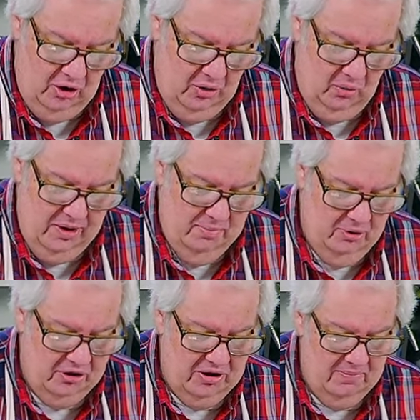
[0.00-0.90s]
we
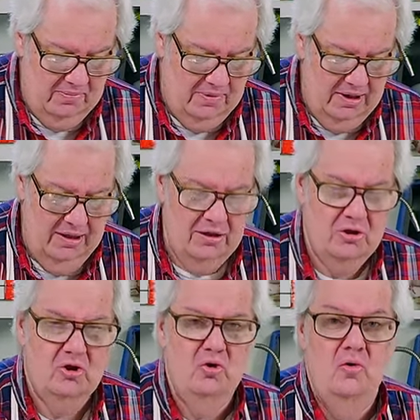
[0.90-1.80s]
put them
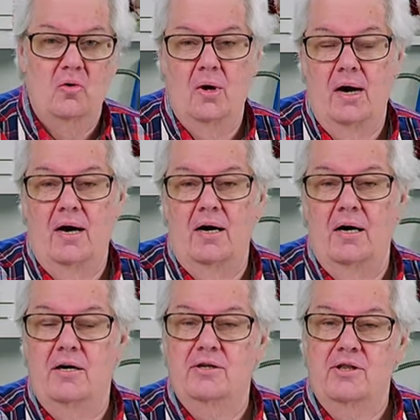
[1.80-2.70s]
into
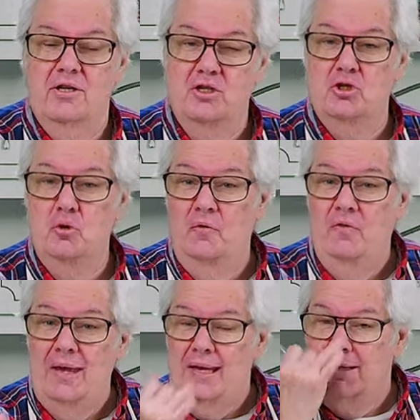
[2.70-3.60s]
the sous
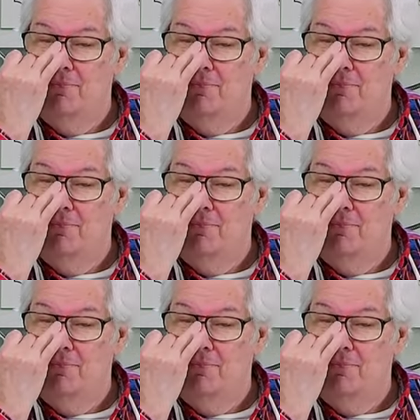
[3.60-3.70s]
vide